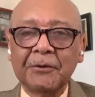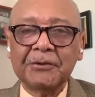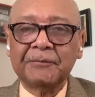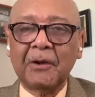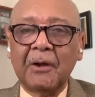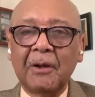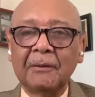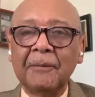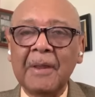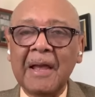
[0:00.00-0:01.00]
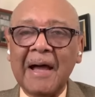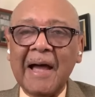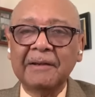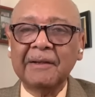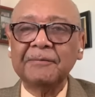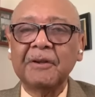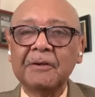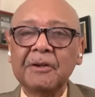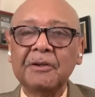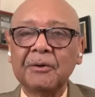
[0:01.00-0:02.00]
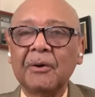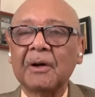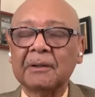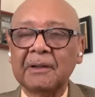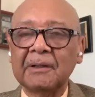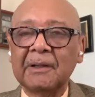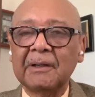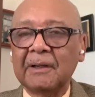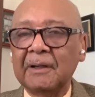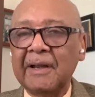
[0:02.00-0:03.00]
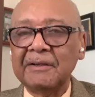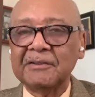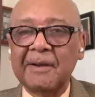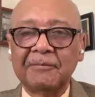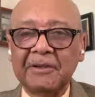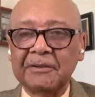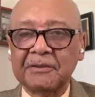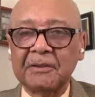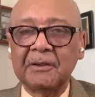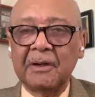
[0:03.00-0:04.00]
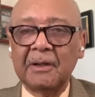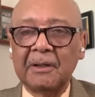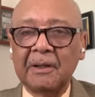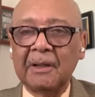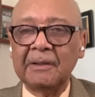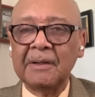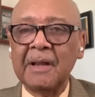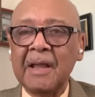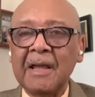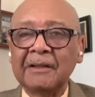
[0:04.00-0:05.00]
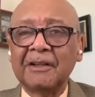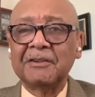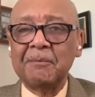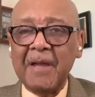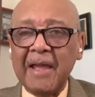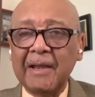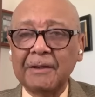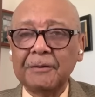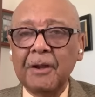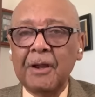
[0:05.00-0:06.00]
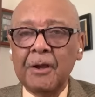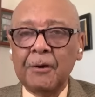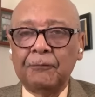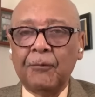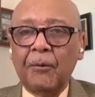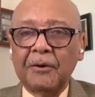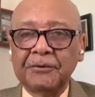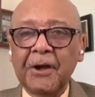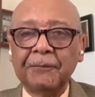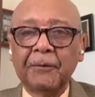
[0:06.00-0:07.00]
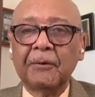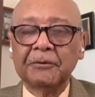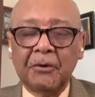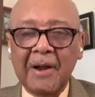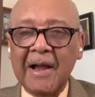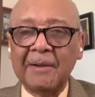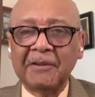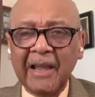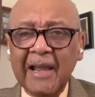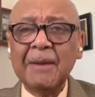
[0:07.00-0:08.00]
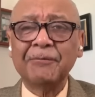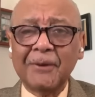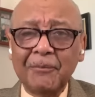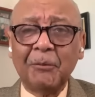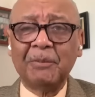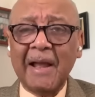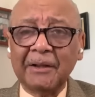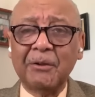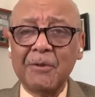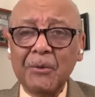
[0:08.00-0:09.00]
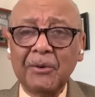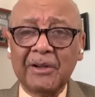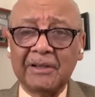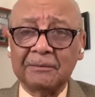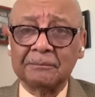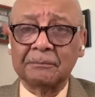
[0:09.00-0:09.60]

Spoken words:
First of all, I lived in New York in the late 70s, and the demand for tougher on crime came from the Black community.